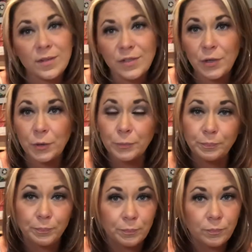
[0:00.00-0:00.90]
So
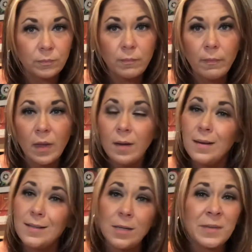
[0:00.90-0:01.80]

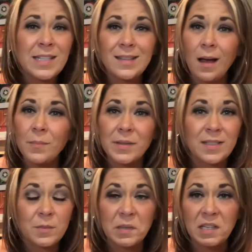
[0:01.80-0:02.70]
somebody's not been
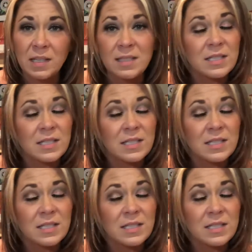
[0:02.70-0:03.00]
speaking.